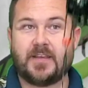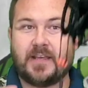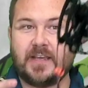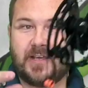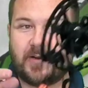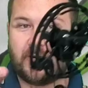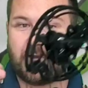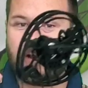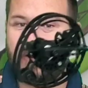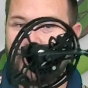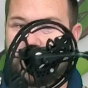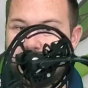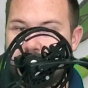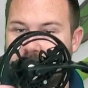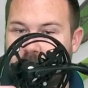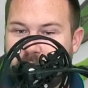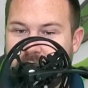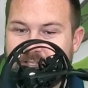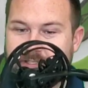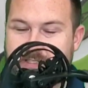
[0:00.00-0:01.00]
It'll go from
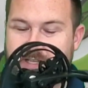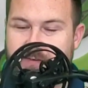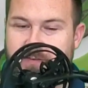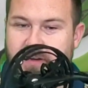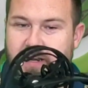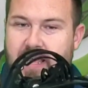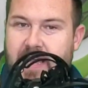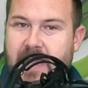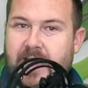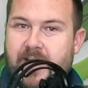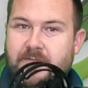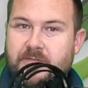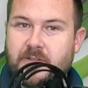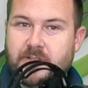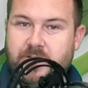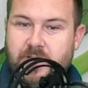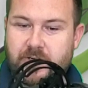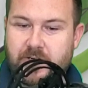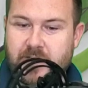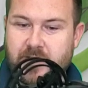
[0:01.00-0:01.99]
27.5 to
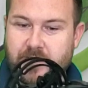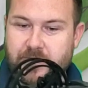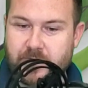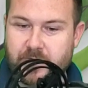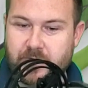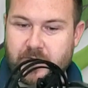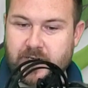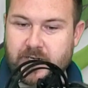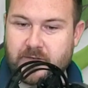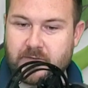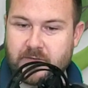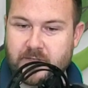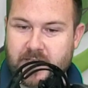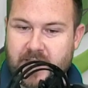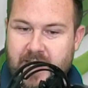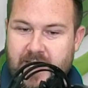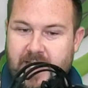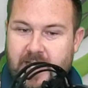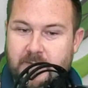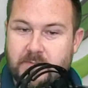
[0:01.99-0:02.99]
33 on the
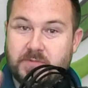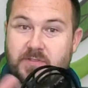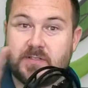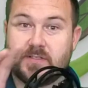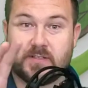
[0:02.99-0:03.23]
cams.